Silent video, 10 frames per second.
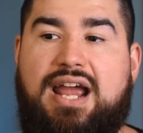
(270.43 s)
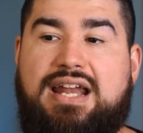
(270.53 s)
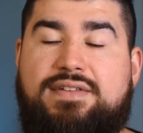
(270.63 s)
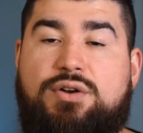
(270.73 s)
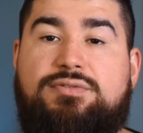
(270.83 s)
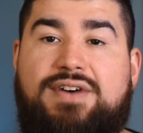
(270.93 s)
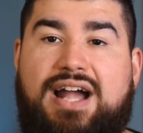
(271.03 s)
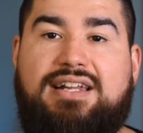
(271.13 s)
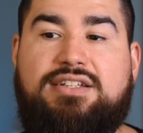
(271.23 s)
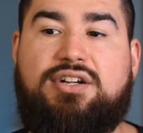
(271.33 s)
And if they don't
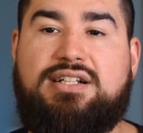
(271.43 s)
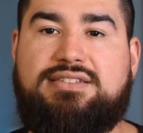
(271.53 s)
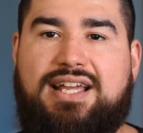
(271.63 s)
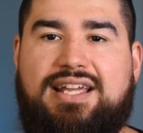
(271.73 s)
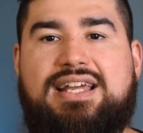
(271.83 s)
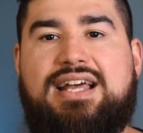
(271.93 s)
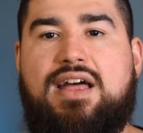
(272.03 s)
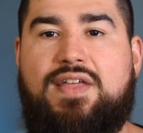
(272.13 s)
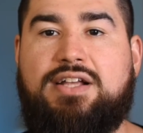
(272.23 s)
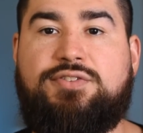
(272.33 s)
find it, they're going to say,
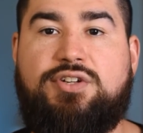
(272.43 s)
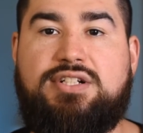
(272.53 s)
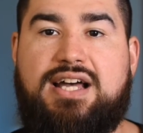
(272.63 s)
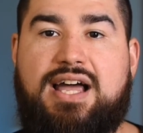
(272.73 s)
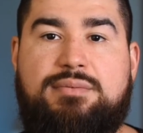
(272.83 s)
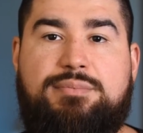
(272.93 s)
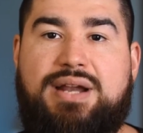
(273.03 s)
thanks for your time,